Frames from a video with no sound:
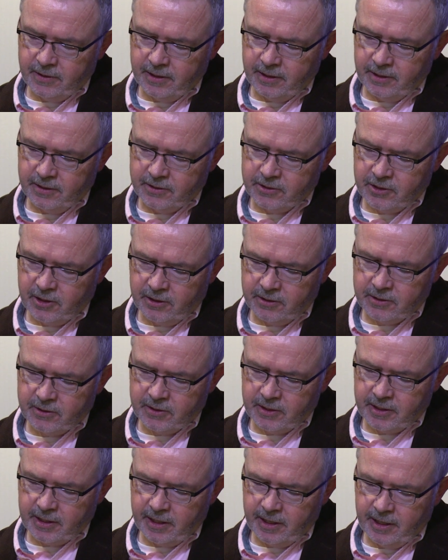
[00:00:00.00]
the
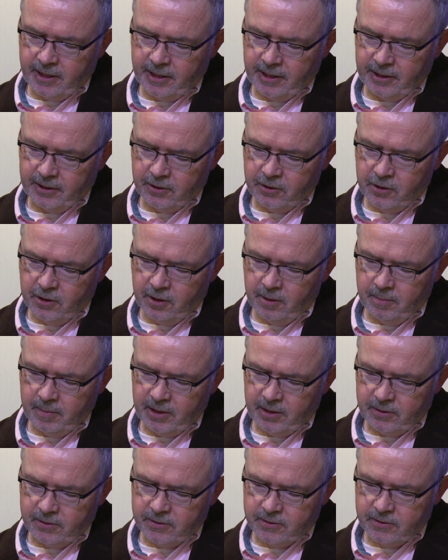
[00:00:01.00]
intoxicating
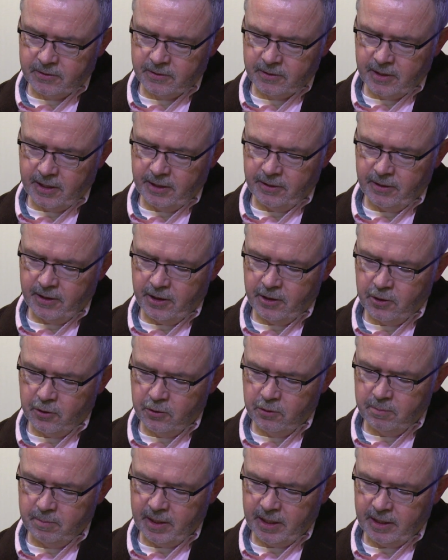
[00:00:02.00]
Hermes and the
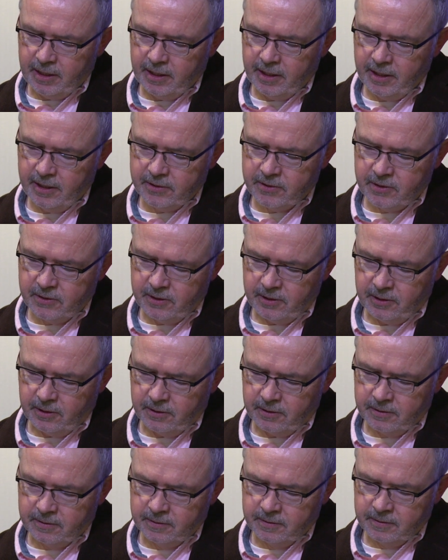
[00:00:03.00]
homey
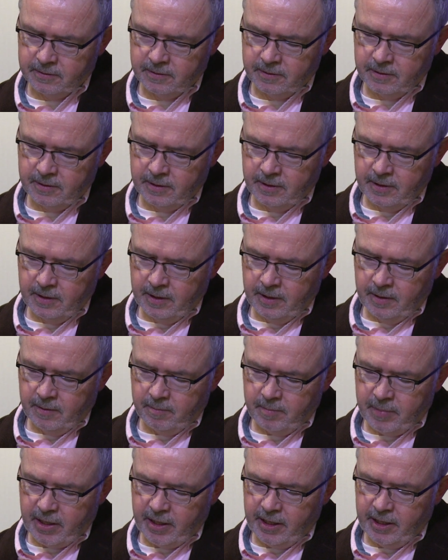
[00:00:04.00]
Hestia
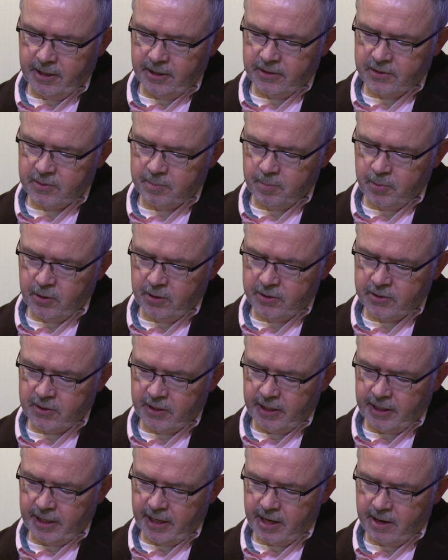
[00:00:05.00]
by
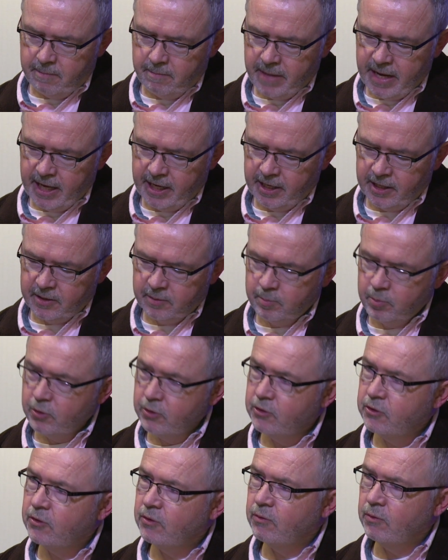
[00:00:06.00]
interspersing our manic
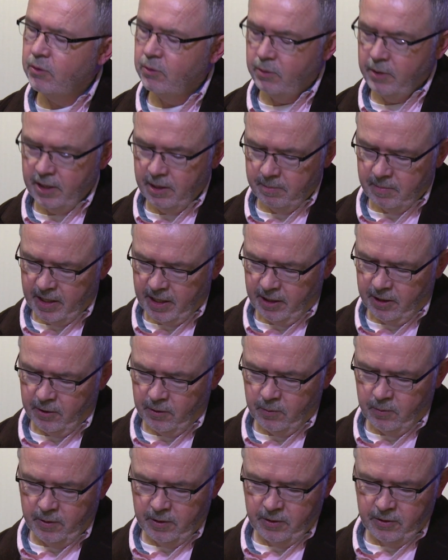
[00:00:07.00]
push-through
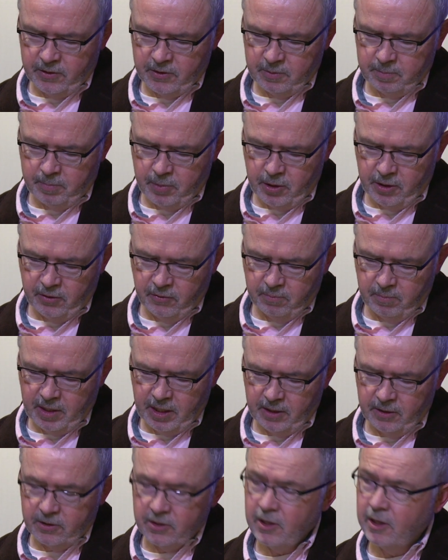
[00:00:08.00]
email with a spot of
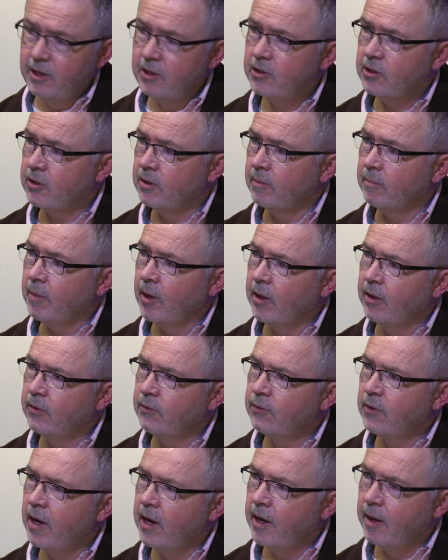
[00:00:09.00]
meditation by the
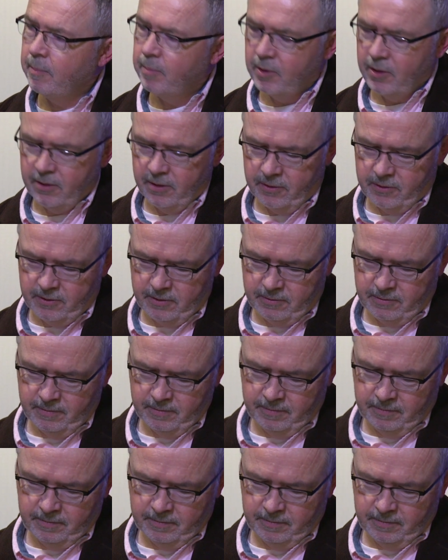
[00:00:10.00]
fireplace,